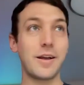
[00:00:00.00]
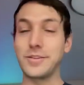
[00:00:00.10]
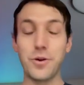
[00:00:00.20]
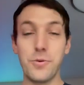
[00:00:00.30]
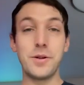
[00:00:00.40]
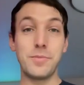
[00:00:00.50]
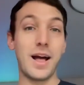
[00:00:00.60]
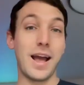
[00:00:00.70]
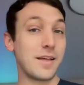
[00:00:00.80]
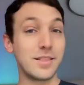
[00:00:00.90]
Go and
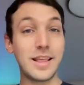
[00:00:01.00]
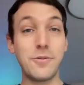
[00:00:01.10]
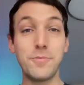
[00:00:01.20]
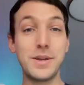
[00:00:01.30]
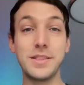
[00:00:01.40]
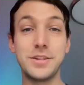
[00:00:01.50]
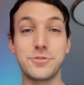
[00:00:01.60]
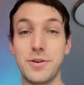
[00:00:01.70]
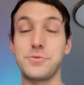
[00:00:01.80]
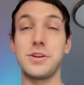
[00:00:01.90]
apply. Link will be in the
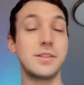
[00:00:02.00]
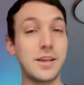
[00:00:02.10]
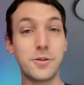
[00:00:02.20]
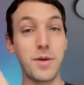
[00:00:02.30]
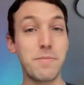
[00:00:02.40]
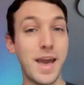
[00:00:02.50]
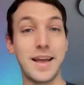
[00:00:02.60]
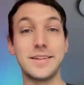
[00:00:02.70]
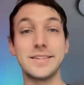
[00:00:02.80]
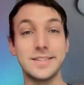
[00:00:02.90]
description. Link will be
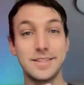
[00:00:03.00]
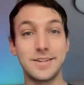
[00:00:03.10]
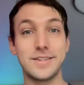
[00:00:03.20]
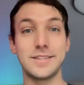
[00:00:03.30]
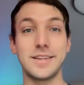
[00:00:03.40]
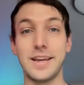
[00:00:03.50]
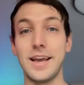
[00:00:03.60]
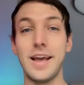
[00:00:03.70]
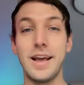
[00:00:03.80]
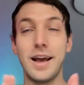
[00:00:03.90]
pinned. Seriously,
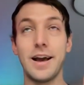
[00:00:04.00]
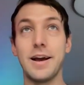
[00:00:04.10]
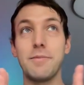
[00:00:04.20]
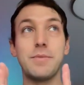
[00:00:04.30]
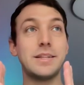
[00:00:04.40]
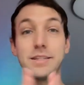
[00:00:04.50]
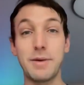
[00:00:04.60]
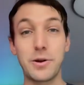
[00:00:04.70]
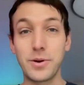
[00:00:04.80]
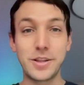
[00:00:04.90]
it doesn't
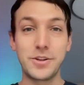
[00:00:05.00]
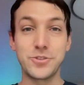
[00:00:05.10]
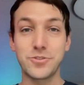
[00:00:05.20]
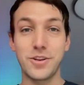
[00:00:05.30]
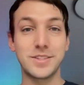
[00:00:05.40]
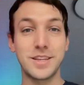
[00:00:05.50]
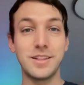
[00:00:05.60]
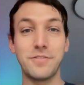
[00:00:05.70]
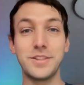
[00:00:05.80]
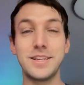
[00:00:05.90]
matter what your skill
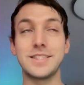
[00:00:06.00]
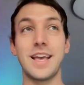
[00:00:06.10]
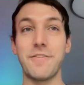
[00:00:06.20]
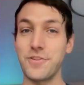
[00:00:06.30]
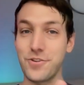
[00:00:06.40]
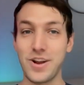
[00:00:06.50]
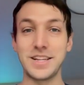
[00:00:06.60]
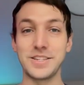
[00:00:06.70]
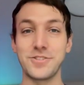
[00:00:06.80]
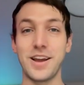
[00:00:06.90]
level is. If you're a
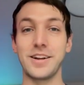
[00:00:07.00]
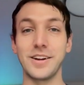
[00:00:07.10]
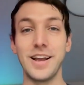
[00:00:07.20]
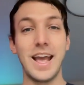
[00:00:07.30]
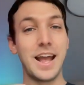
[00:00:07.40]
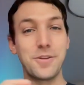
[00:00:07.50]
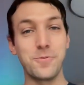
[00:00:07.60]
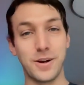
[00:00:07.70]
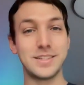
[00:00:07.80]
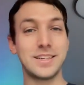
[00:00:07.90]
Horizon creator and you
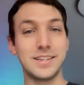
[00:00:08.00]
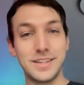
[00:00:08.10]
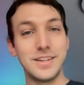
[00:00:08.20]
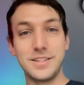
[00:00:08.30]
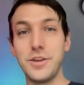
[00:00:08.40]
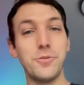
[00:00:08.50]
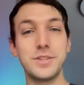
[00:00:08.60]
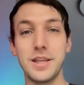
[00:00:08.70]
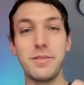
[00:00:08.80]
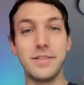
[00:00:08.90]
want to use
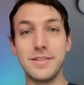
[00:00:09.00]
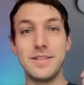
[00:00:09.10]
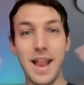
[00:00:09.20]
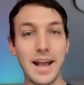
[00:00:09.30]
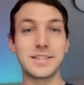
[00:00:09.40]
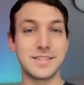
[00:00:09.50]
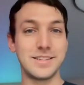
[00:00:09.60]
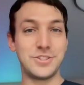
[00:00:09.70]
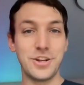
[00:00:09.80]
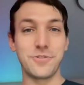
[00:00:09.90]
the
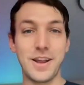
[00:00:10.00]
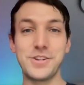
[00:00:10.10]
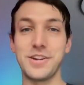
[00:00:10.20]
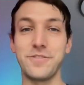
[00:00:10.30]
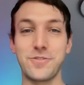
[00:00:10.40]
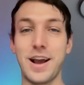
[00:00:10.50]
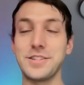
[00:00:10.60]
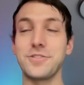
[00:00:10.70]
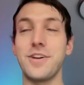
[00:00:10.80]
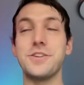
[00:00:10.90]
next generation of
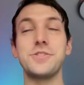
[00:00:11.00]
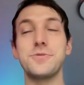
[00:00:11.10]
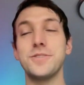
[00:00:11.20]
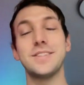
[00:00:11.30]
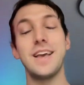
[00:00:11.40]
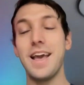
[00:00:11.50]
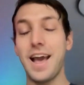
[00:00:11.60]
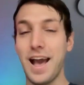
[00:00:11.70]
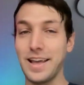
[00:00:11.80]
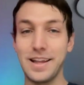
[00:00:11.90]
Horizon creation tools,
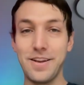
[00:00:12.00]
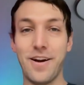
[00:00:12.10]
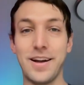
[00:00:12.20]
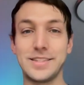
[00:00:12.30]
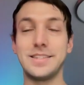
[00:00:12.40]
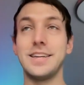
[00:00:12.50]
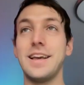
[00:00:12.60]
I cannot